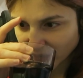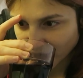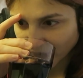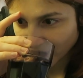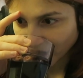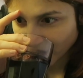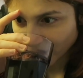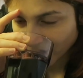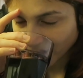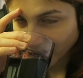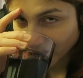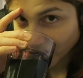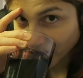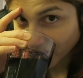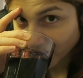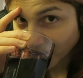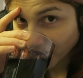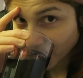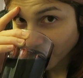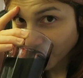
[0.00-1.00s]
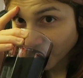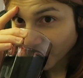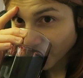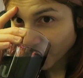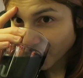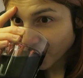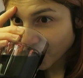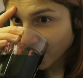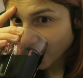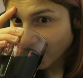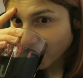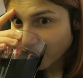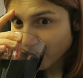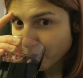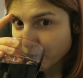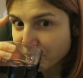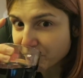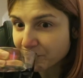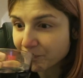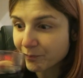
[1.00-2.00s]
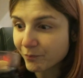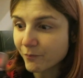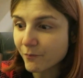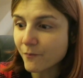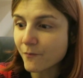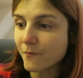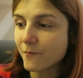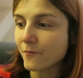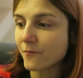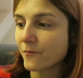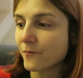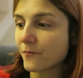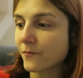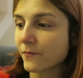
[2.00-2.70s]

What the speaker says: yeah, in seeing the whole thing.